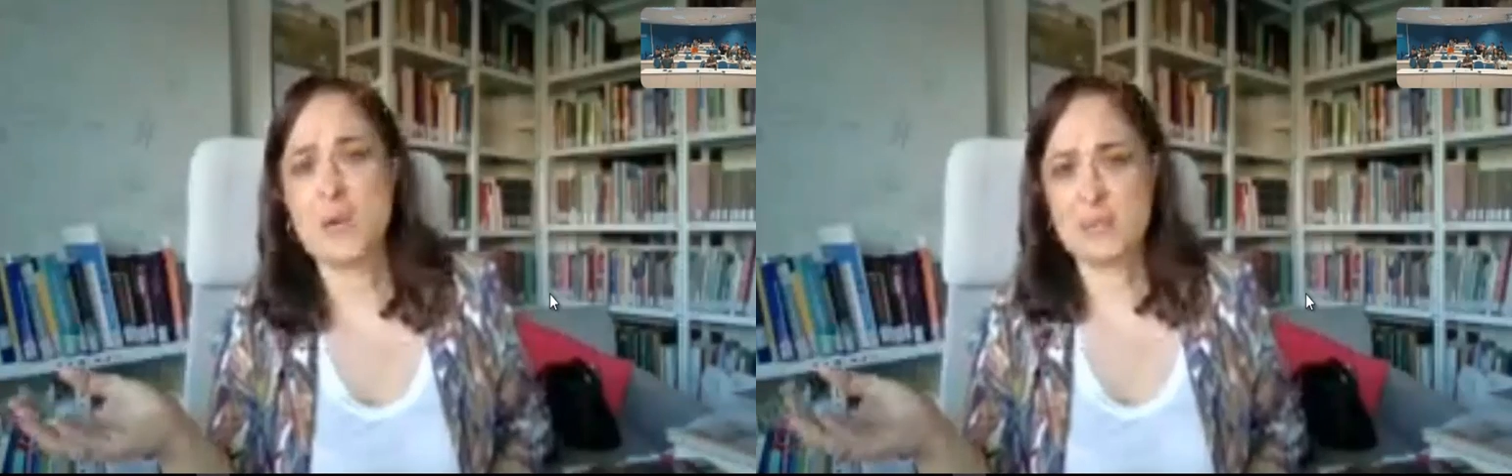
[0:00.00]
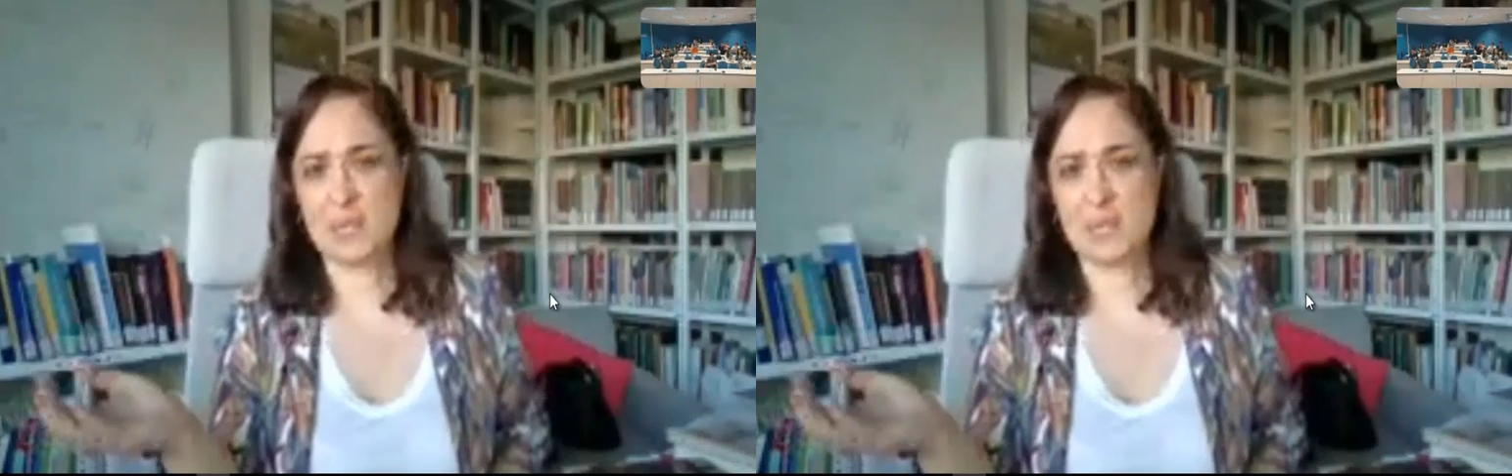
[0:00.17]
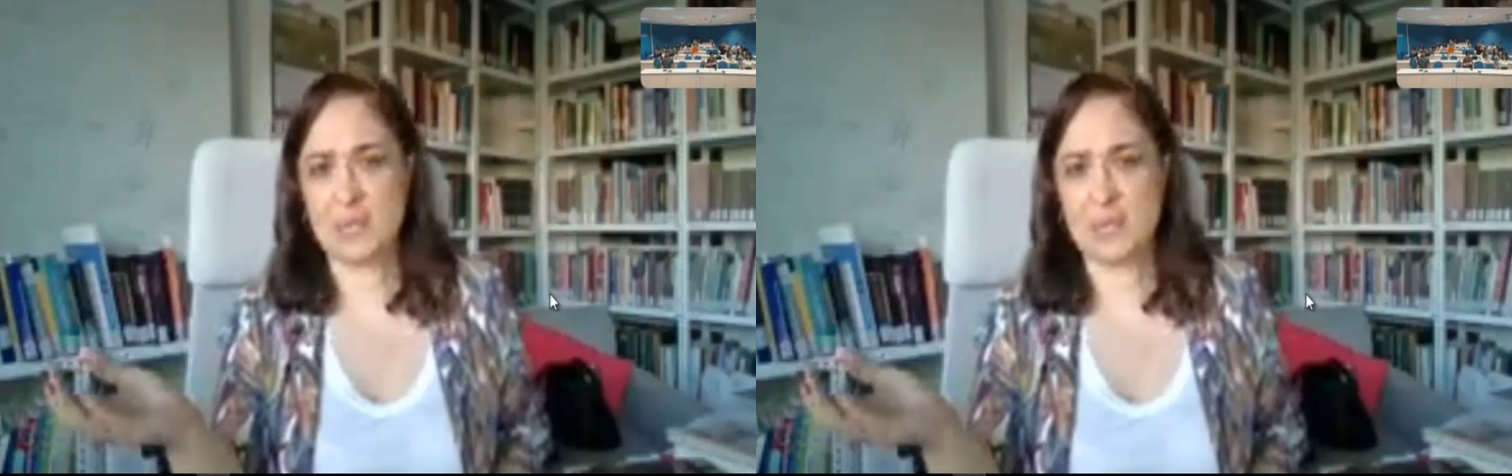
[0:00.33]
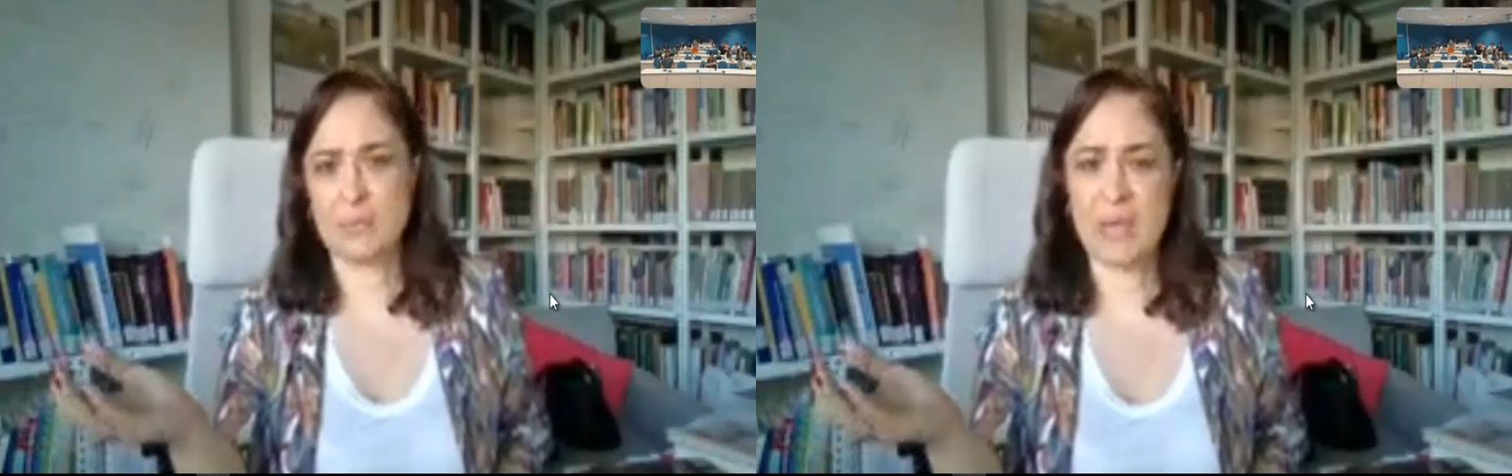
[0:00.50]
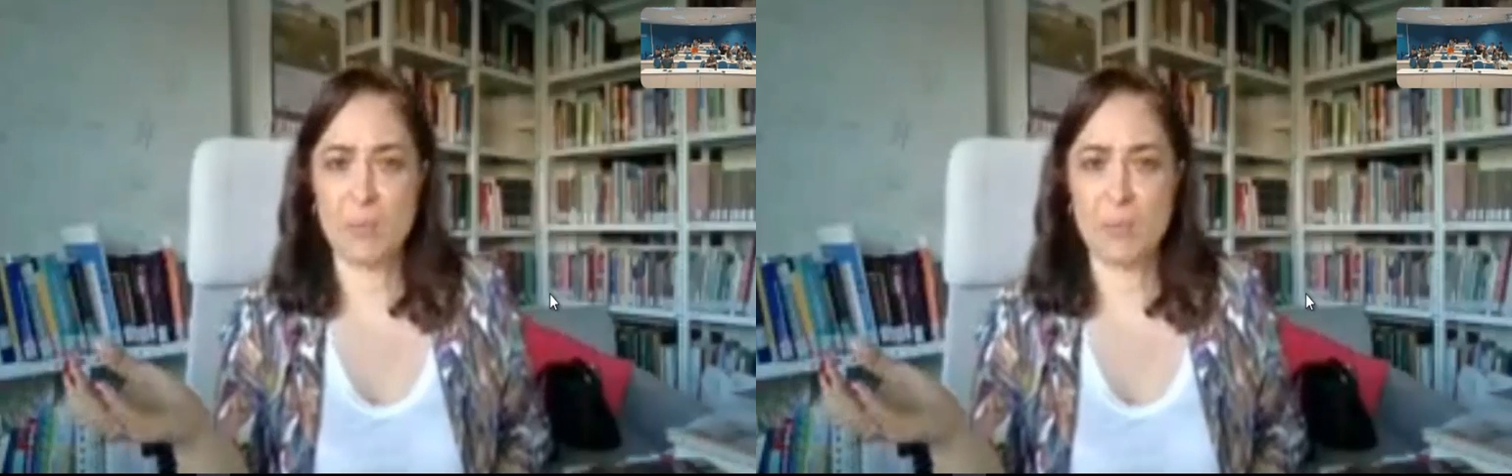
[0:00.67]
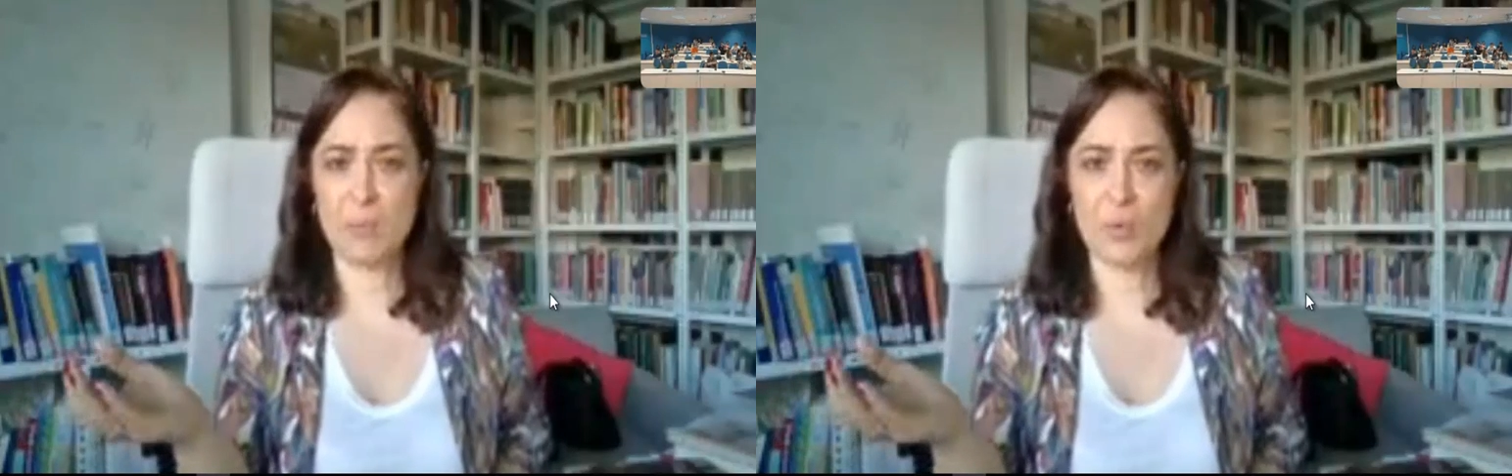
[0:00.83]
Writing
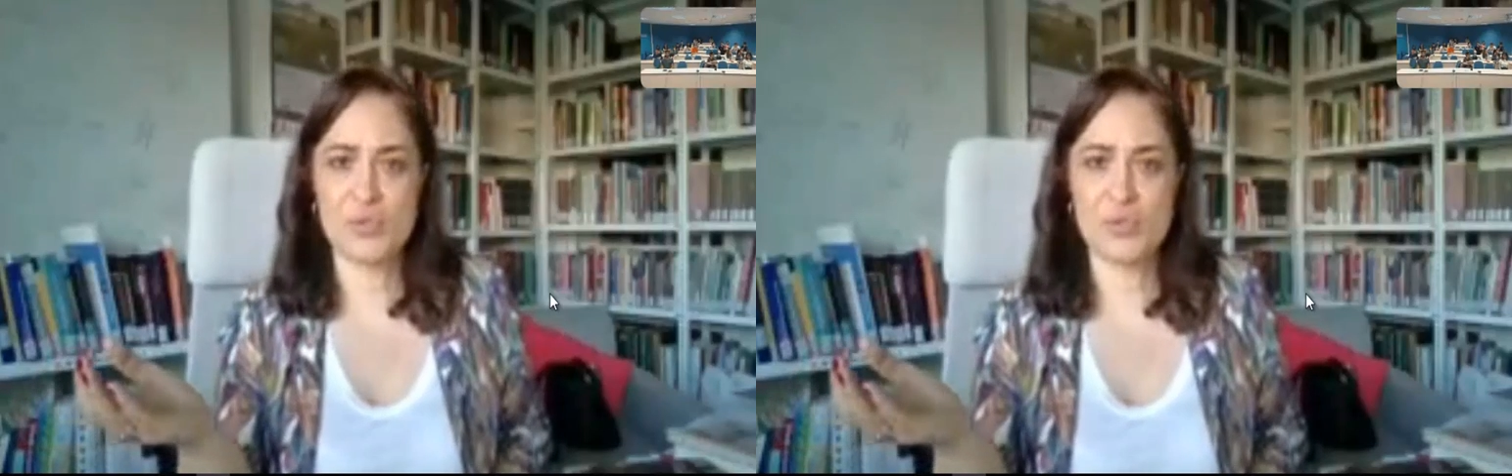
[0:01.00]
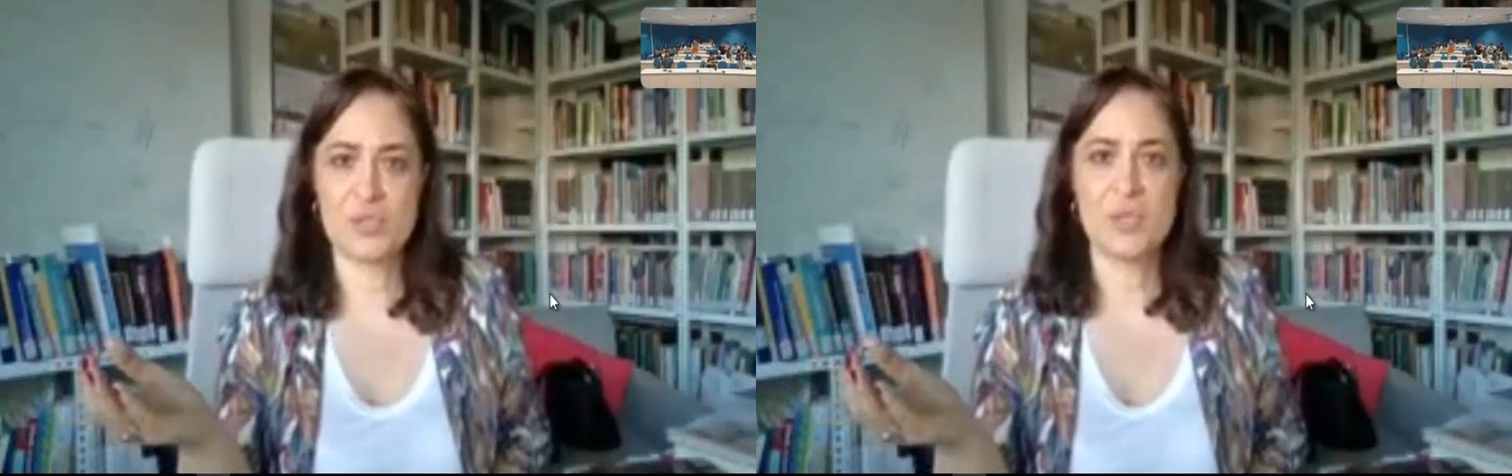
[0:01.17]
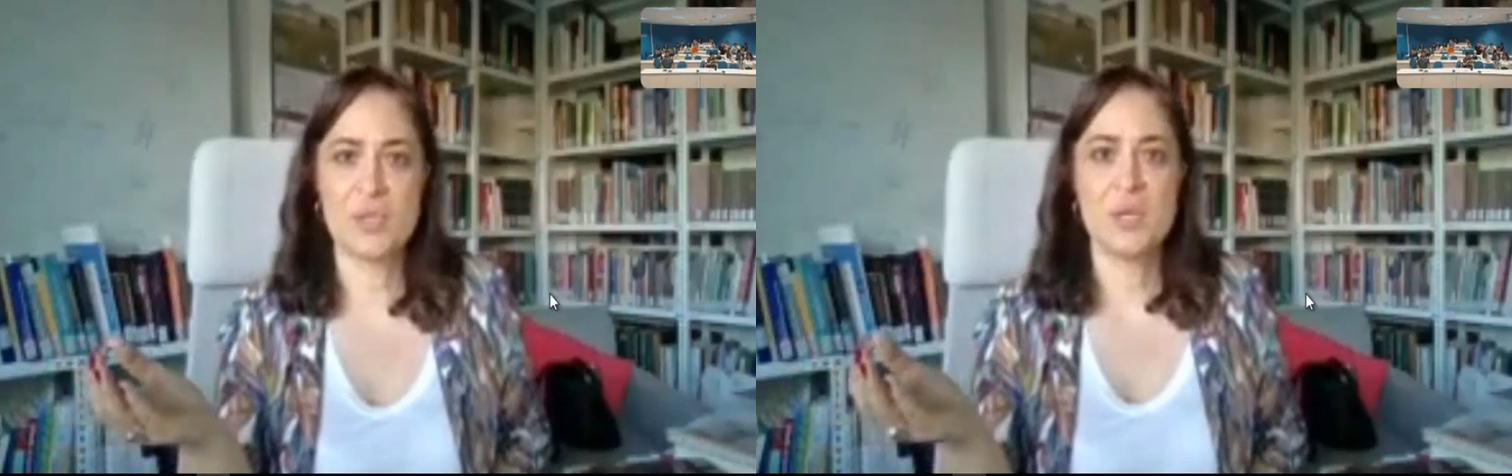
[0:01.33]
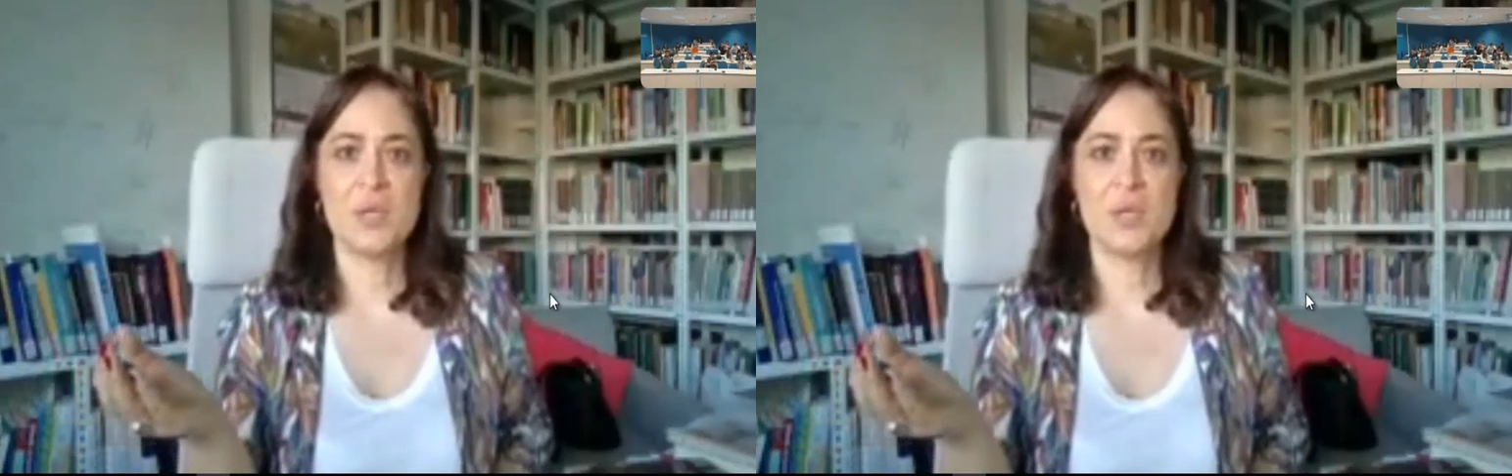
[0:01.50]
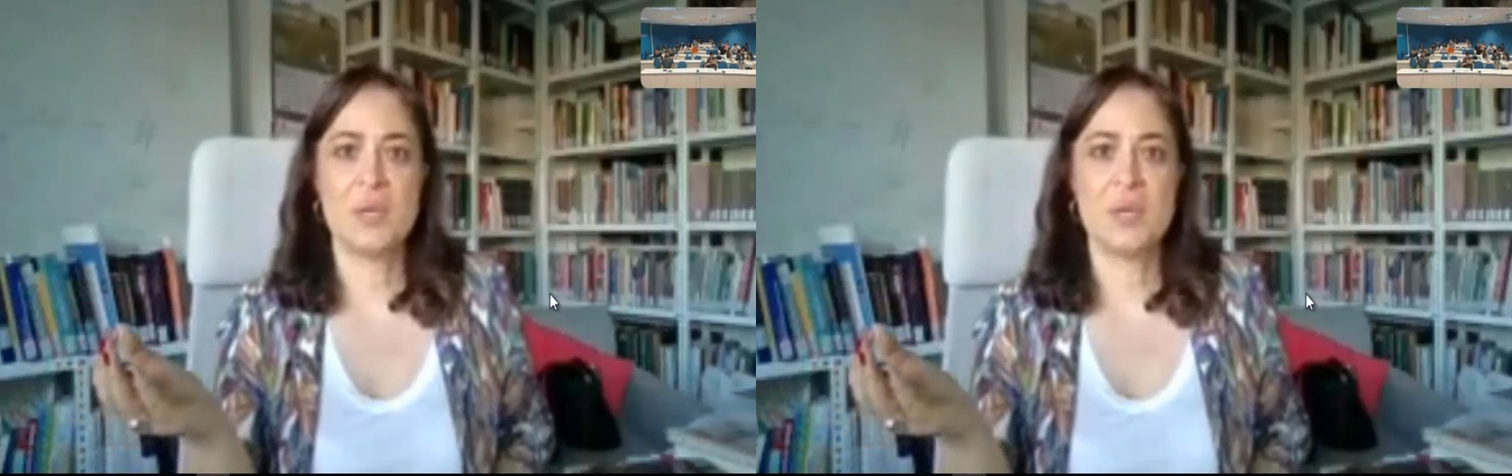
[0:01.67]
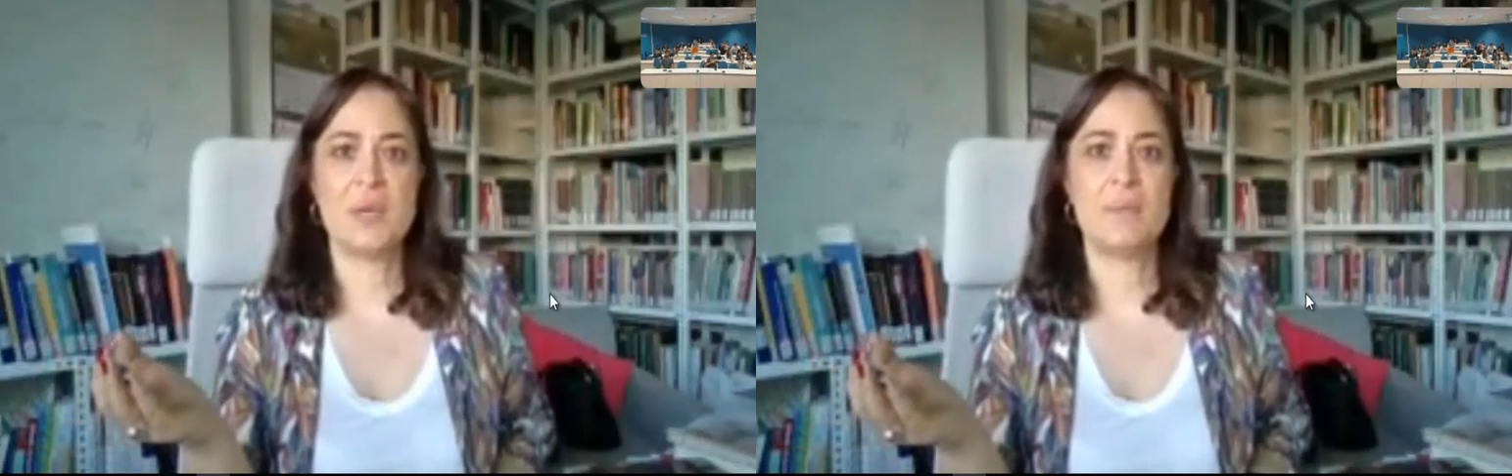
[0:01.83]
theoretical
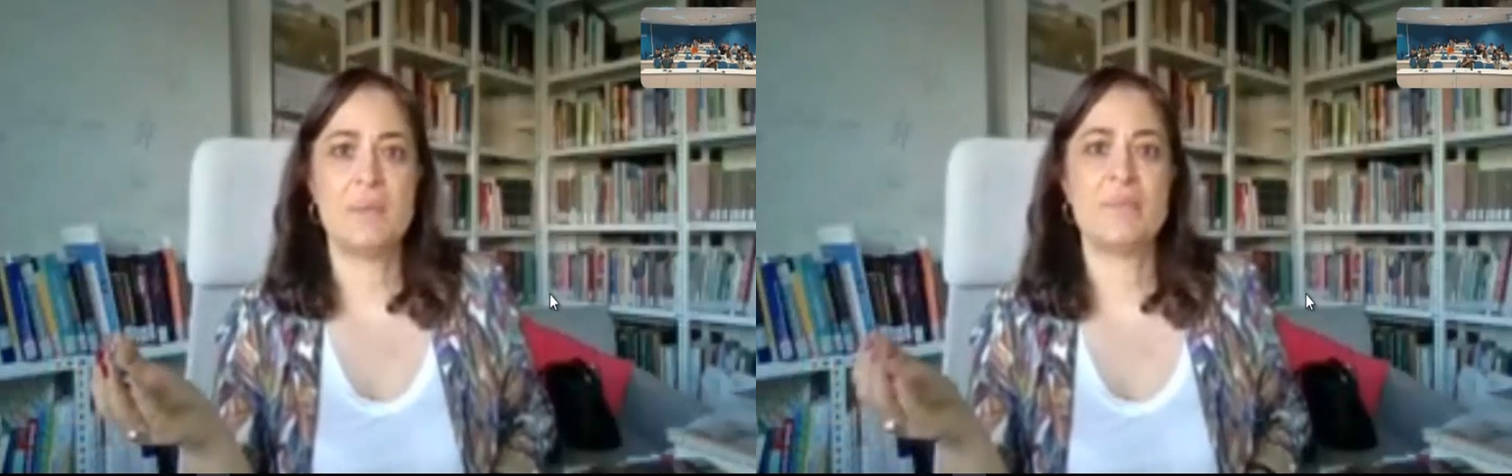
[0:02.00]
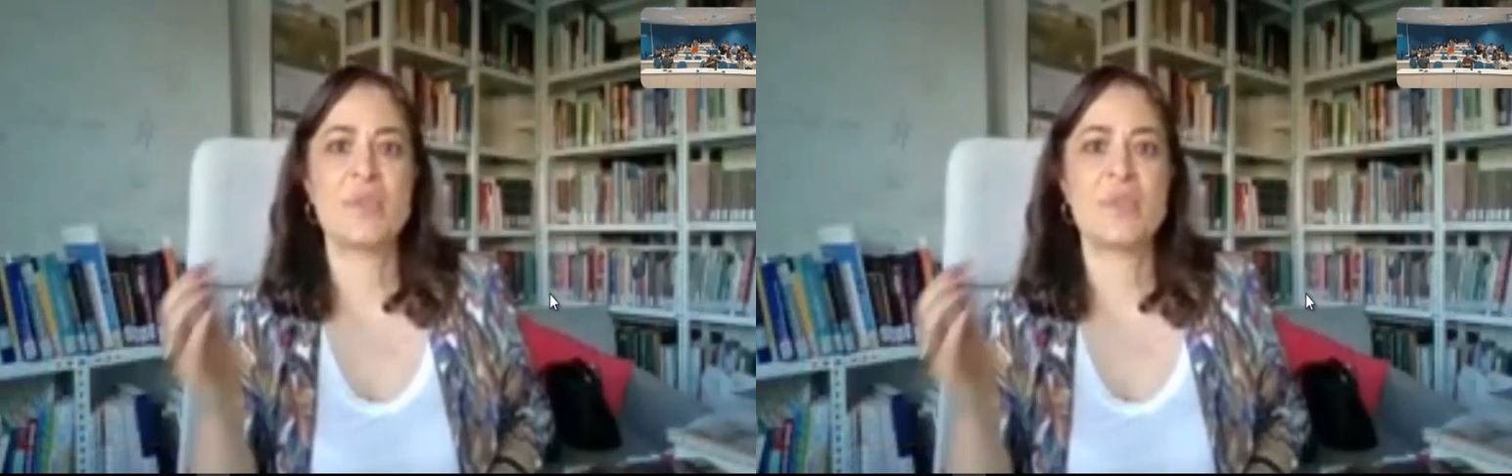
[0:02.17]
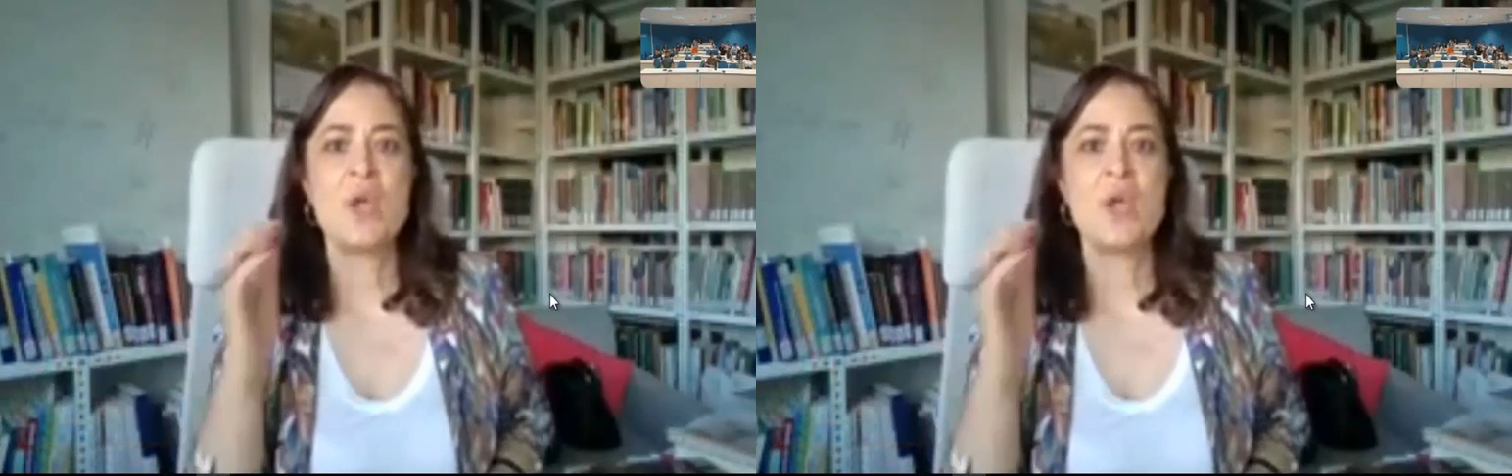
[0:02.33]
memos,